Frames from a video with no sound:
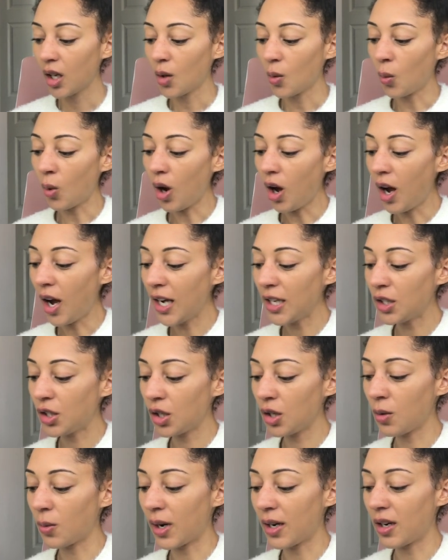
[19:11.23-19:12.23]
What I
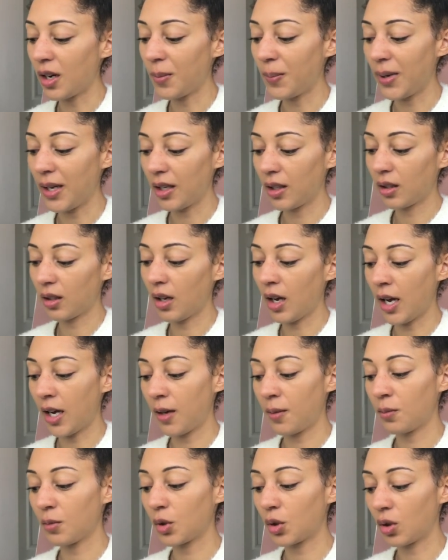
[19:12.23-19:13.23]
do when I pick
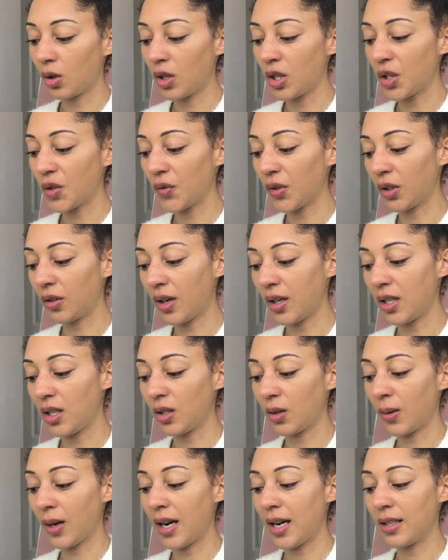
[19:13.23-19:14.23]
um, colours for granny
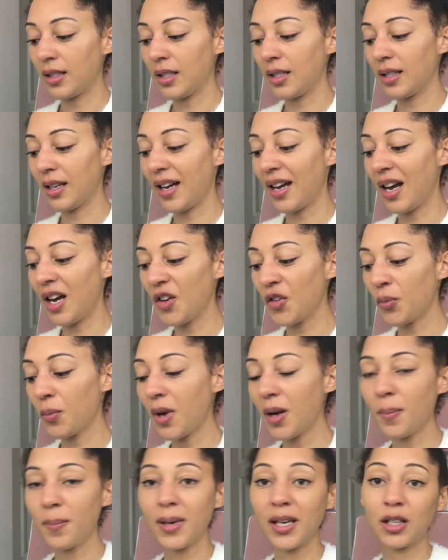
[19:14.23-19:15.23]
squares is I have
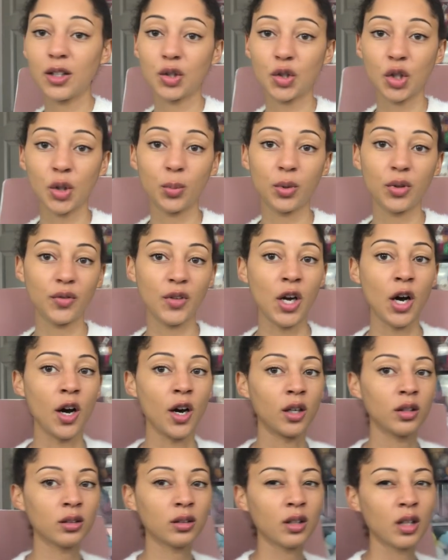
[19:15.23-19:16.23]
my big tub of
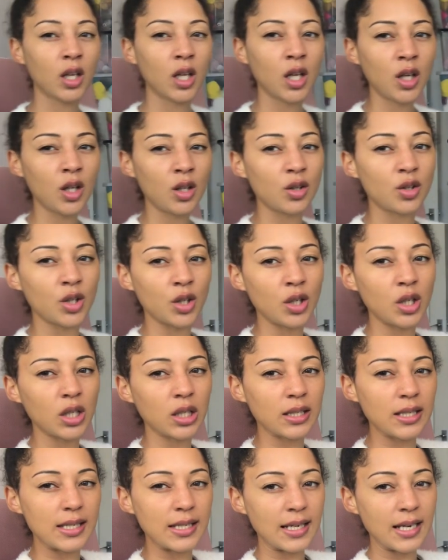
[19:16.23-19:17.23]
yarn, so you
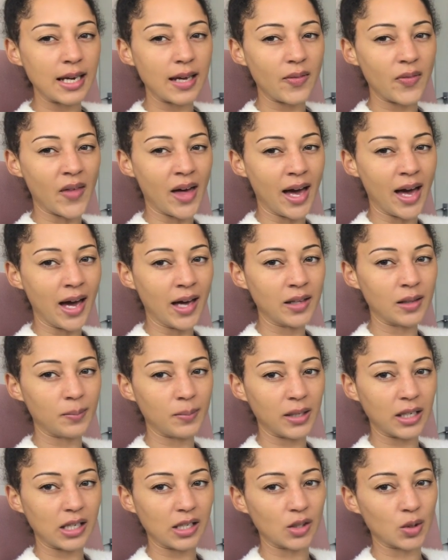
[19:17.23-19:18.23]
can see it there, the
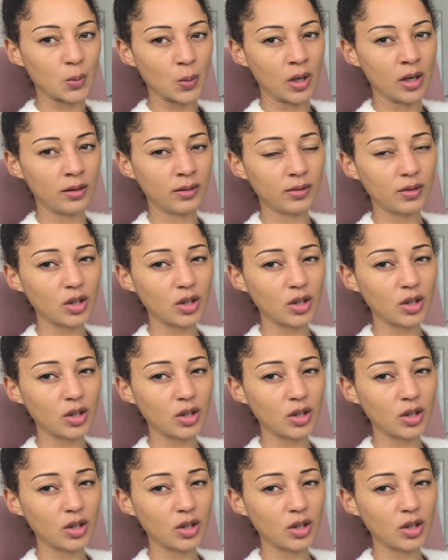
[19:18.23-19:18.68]
biggest one.